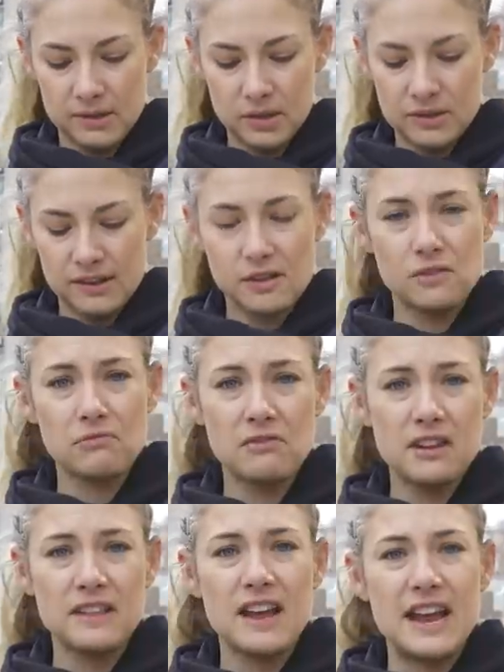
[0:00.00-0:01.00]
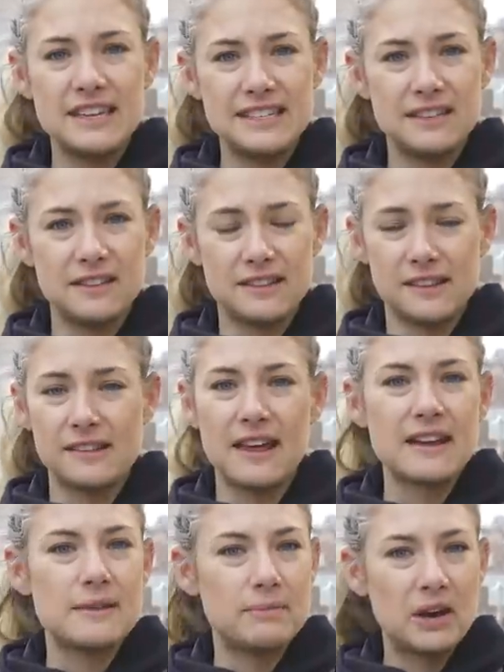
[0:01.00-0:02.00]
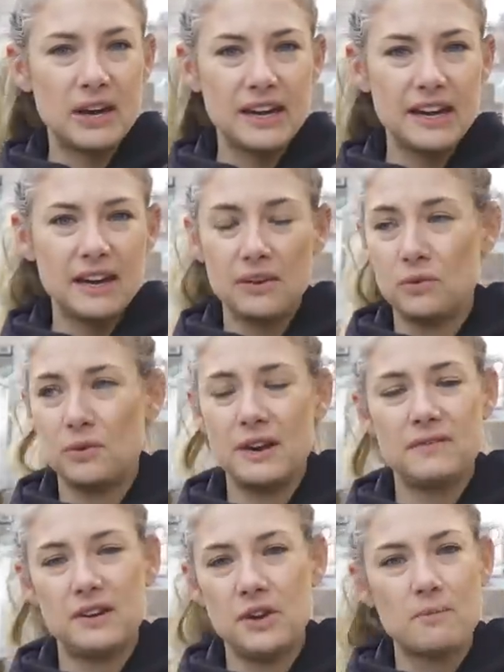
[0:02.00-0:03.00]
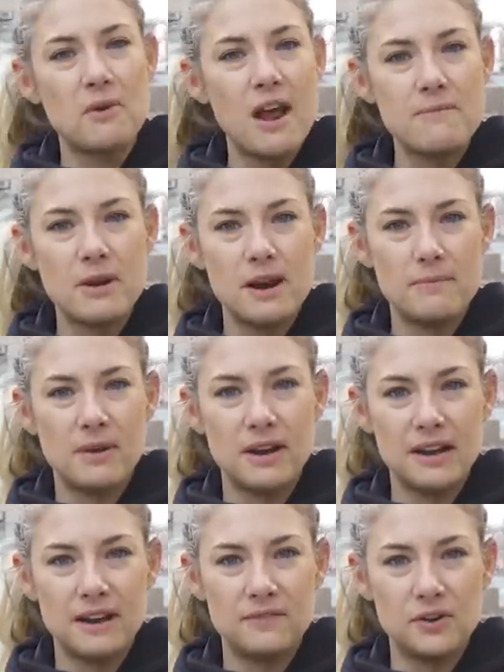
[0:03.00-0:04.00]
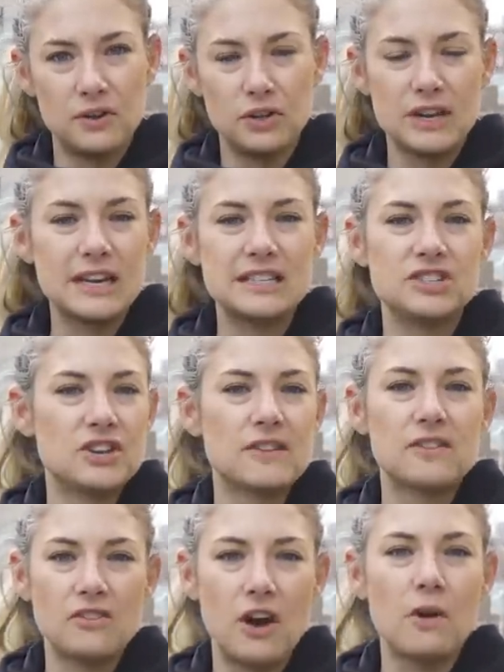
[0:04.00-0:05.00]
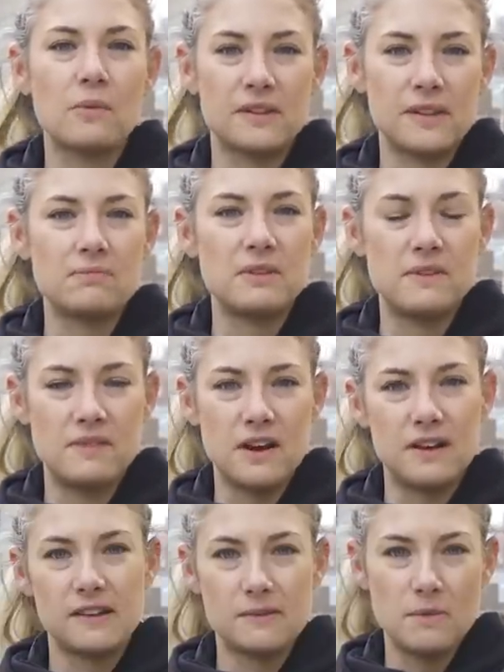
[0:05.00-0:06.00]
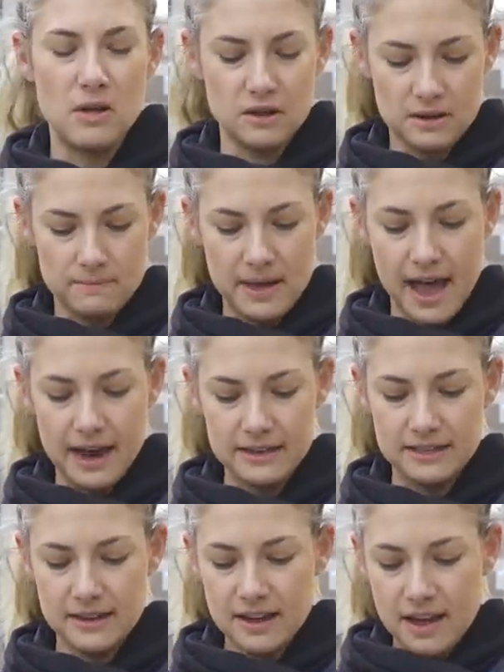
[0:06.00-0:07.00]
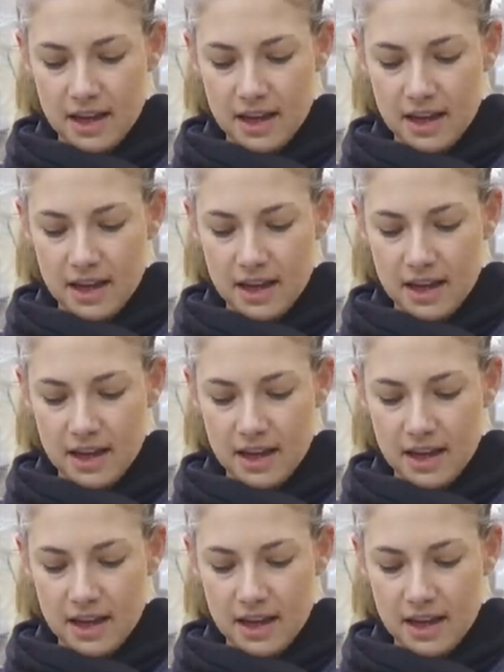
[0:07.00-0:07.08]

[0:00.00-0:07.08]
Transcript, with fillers: So this is really ideal as a second body or even your primary body if you're looking to just start with something very small and compact.